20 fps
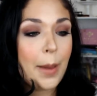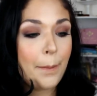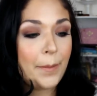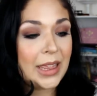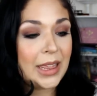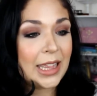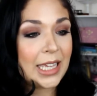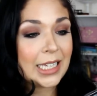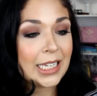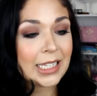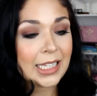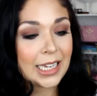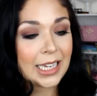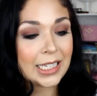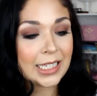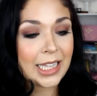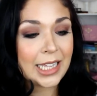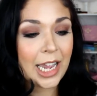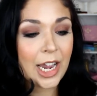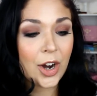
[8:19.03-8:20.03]
But this
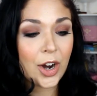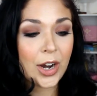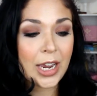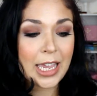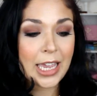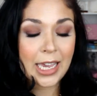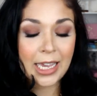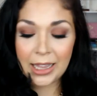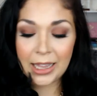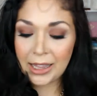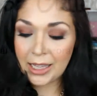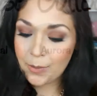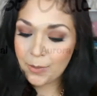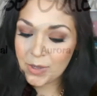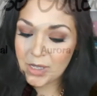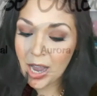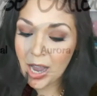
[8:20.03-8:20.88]
is their Eclipse